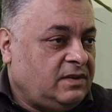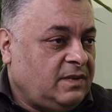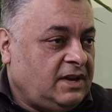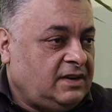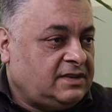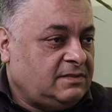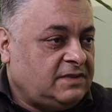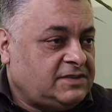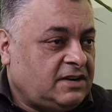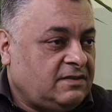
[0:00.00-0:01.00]
awareness that we've
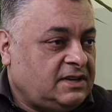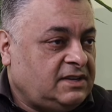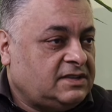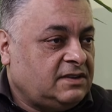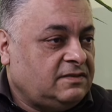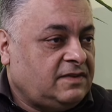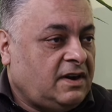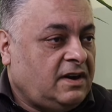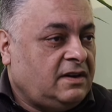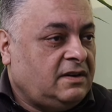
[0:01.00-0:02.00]
generated so
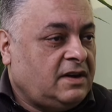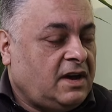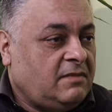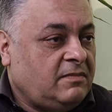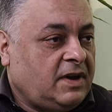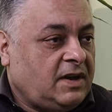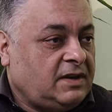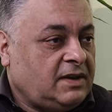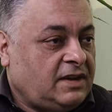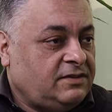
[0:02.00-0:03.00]
far um, by
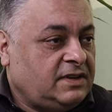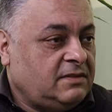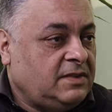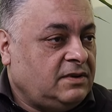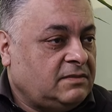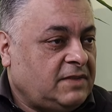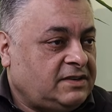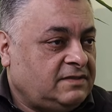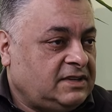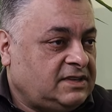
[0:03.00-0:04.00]
entering the MILC
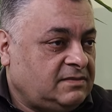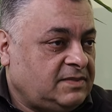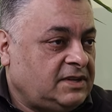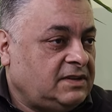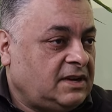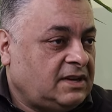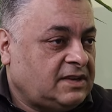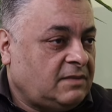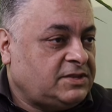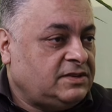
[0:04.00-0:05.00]
metaverse has been
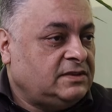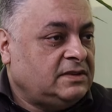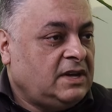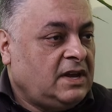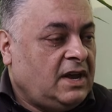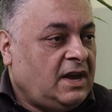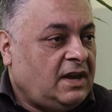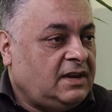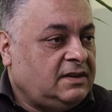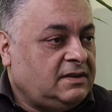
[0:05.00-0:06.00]
exceptional.
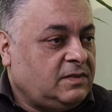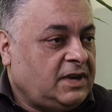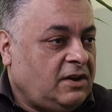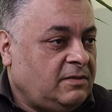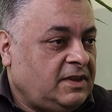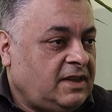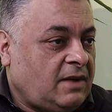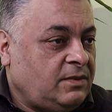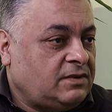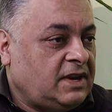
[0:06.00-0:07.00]
And we hope that that
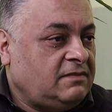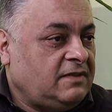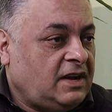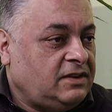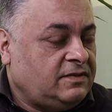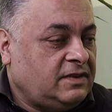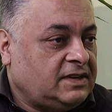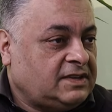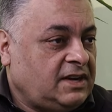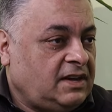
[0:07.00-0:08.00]
will create value for
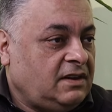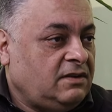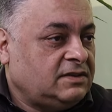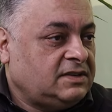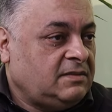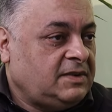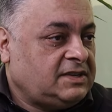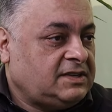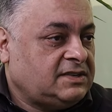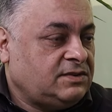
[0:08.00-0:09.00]
us in, in the long term
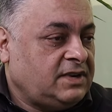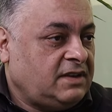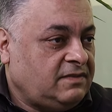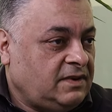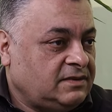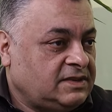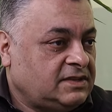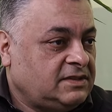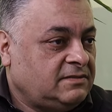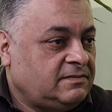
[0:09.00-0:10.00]
as the story unfolds.
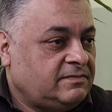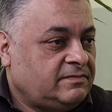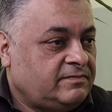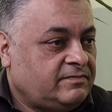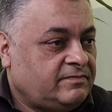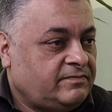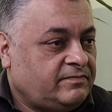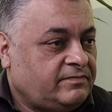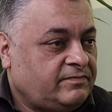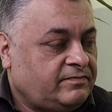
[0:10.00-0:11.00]

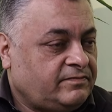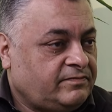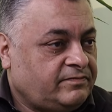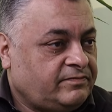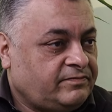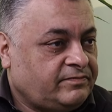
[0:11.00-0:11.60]
Fantastic. So, where